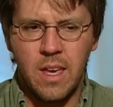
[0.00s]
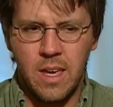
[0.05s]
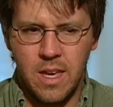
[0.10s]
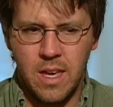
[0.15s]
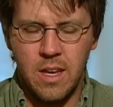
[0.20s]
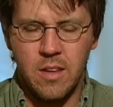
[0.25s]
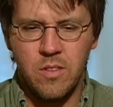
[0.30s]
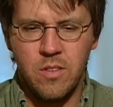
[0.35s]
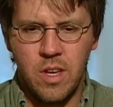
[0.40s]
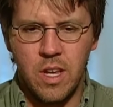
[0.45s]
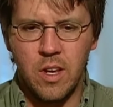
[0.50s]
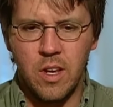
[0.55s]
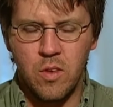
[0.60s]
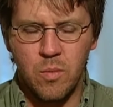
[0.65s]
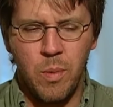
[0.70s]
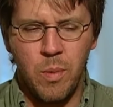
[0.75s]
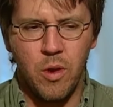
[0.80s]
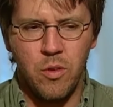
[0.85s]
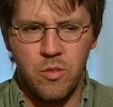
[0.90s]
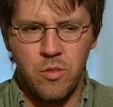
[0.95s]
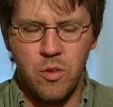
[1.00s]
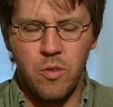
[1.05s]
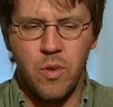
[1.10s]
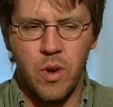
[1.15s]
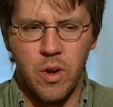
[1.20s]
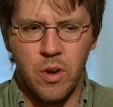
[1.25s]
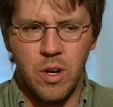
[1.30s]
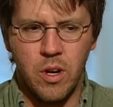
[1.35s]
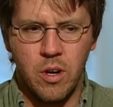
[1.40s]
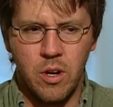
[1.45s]
kids get exposed to
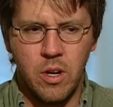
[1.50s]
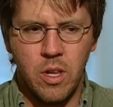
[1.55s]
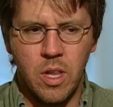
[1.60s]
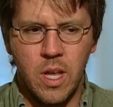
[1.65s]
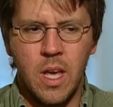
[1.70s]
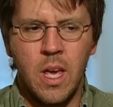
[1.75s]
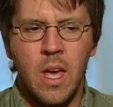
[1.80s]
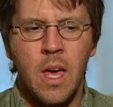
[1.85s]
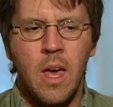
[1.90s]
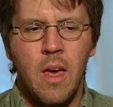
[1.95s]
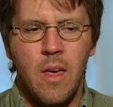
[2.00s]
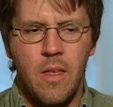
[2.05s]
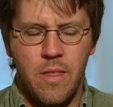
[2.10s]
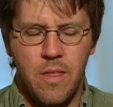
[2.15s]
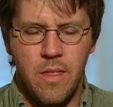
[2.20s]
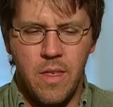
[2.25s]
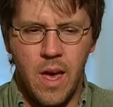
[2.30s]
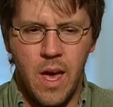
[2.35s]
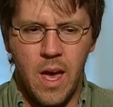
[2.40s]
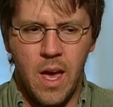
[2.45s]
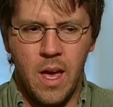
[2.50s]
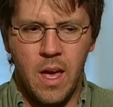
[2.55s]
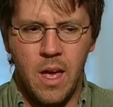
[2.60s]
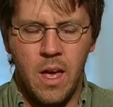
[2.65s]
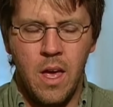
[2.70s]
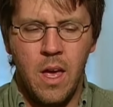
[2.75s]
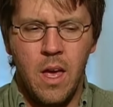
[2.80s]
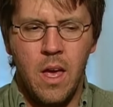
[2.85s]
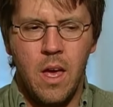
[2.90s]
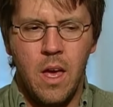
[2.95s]
very early that
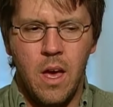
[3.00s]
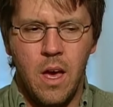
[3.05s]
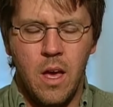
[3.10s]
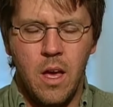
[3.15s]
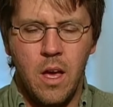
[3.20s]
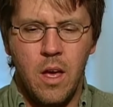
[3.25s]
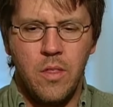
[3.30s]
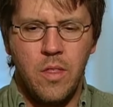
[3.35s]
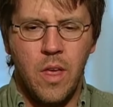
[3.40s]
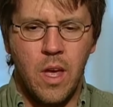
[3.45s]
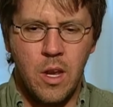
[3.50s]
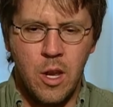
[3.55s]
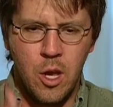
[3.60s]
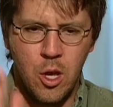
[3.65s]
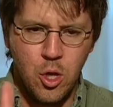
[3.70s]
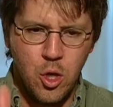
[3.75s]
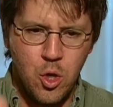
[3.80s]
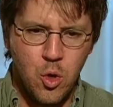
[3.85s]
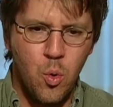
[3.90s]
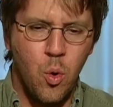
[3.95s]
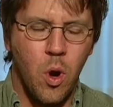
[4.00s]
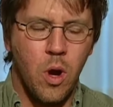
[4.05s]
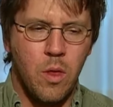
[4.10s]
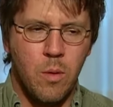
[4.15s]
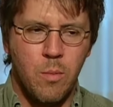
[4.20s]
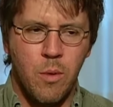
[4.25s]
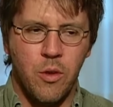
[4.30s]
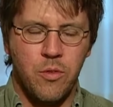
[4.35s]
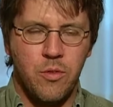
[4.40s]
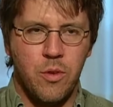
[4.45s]
you are the
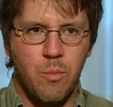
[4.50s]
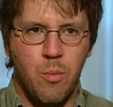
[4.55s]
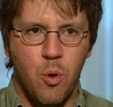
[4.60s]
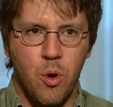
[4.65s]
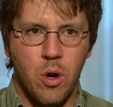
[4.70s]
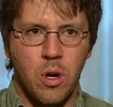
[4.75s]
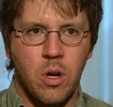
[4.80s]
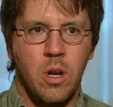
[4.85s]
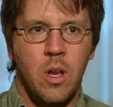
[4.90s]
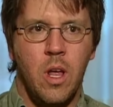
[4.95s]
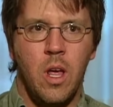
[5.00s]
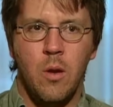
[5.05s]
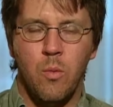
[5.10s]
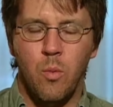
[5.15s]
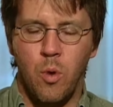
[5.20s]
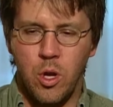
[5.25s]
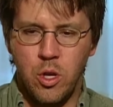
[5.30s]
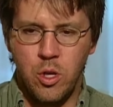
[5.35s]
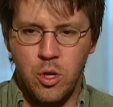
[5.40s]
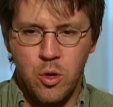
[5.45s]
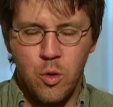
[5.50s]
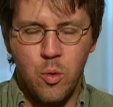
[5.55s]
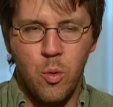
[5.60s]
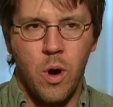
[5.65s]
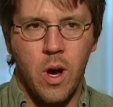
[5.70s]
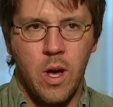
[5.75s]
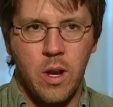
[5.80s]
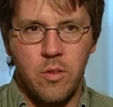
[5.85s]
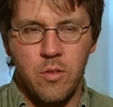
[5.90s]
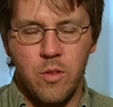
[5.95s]
most important, and what you
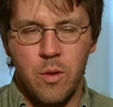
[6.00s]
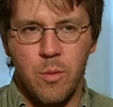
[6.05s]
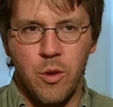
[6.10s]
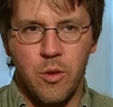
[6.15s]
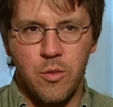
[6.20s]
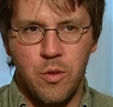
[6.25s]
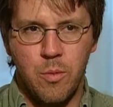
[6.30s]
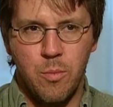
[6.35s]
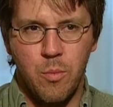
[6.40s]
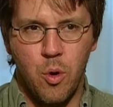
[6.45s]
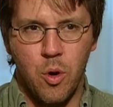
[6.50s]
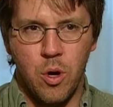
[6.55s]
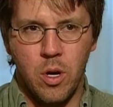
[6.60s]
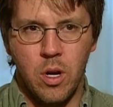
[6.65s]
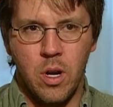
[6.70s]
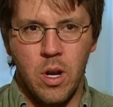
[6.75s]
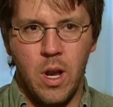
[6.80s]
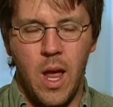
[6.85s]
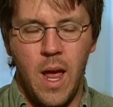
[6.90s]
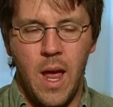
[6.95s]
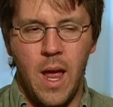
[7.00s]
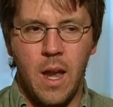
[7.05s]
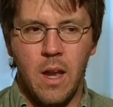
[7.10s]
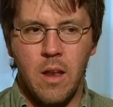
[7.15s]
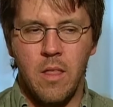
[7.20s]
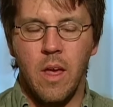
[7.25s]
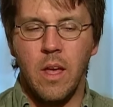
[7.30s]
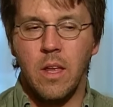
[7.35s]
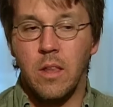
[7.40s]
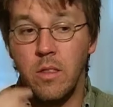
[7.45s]
want is the most important, and
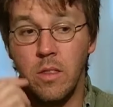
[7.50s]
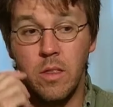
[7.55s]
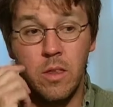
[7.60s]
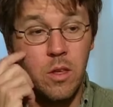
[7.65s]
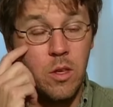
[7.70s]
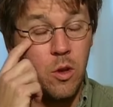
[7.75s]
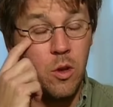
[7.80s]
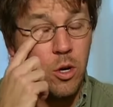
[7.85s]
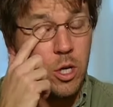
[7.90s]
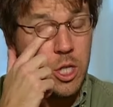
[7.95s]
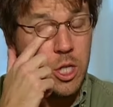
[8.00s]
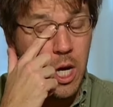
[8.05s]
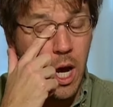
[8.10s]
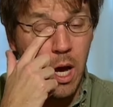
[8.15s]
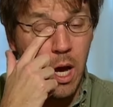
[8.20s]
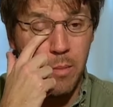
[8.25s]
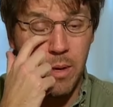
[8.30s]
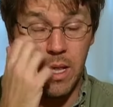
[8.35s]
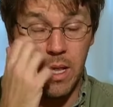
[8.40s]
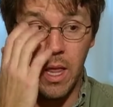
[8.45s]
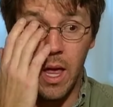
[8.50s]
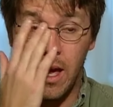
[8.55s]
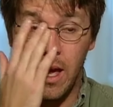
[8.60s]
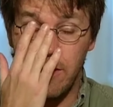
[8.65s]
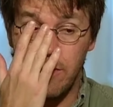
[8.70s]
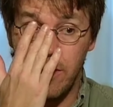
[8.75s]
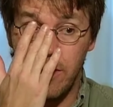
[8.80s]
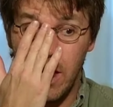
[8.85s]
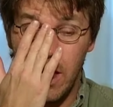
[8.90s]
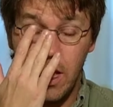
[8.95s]
that your job in
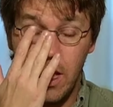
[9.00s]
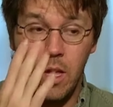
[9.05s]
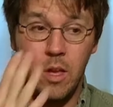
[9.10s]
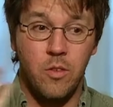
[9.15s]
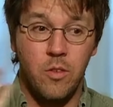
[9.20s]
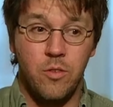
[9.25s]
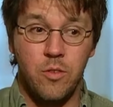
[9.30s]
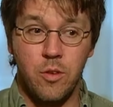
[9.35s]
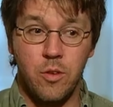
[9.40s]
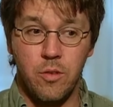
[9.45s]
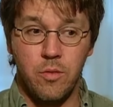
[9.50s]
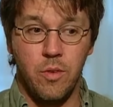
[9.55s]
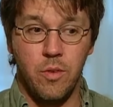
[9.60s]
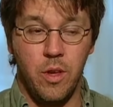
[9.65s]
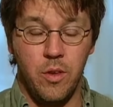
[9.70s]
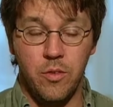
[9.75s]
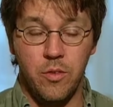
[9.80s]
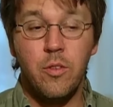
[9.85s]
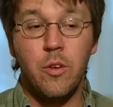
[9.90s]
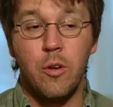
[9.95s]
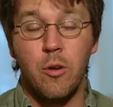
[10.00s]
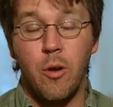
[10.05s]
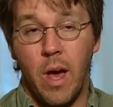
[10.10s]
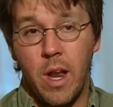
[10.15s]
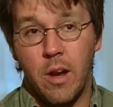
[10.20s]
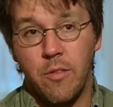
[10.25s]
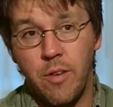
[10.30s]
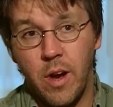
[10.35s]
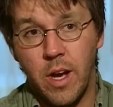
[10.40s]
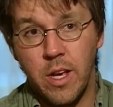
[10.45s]
life is to
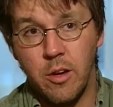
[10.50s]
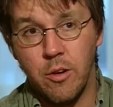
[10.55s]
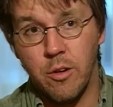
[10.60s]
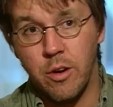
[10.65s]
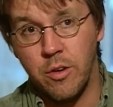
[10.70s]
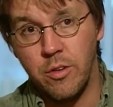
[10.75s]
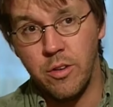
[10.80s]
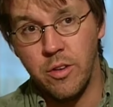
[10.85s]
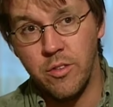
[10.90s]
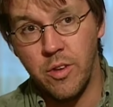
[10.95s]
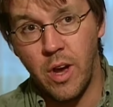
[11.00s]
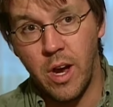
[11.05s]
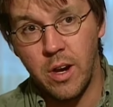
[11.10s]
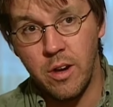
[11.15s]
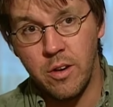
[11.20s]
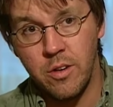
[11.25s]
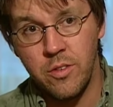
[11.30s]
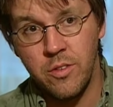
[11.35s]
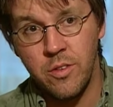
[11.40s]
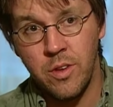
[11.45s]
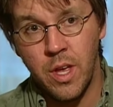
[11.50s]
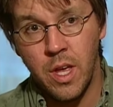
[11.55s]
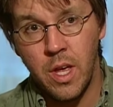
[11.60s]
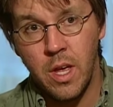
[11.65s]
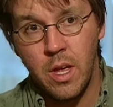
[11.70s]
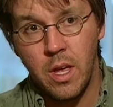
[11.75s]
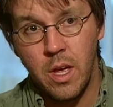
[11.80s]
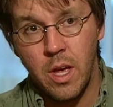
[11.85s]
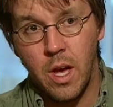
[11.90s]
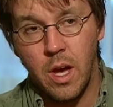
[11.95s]
gratify your own desires.
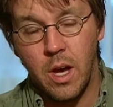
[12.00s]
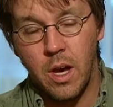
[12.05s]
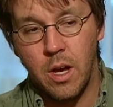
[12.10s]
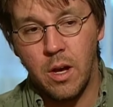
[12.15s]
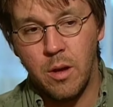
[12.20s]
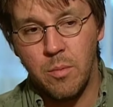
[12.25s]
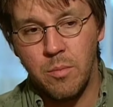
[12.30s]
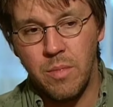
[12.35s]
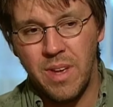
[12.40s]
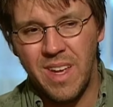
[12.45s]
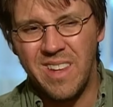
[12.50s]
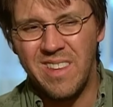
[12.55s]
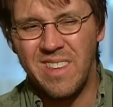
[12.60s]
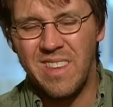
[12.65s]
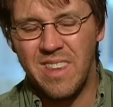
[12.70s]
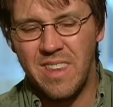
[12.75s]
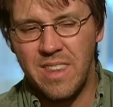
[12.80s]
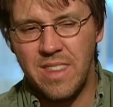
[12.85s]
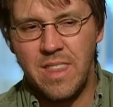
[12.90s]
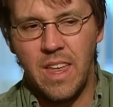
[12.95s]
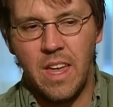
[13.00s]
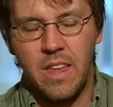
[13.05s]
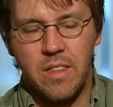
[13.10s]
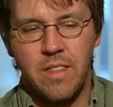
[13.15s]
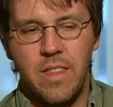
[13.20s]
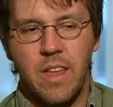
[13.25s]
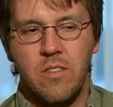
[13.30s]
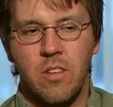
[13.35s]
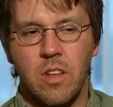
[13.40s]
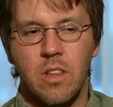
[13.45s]

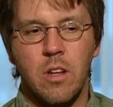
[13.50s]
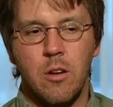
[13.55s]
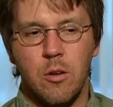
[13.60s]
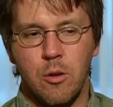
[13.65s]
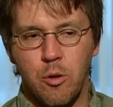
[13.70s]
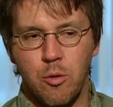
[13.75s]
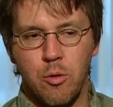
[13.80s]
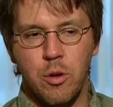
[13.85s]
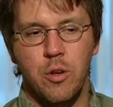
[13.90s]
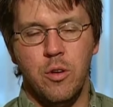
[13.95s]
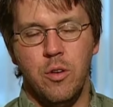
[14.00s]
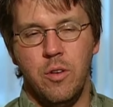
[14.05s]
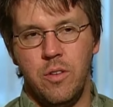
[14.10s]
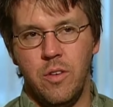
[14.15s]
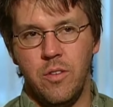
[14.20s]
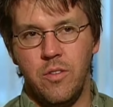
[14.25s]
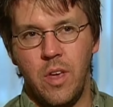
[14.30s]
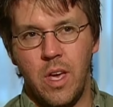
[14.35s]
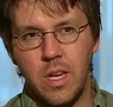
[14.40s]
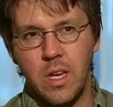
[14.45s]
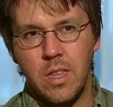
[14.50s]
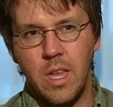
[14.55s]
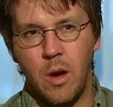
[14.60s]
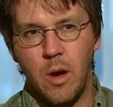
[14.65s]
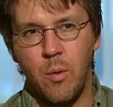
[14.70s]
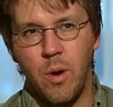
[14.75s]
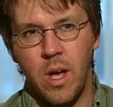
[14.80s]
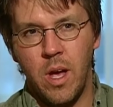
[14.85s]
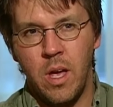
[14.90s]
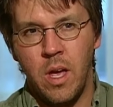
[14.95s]
That's a little crude to say it that
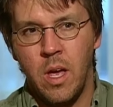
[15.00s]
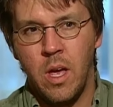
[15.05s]
way,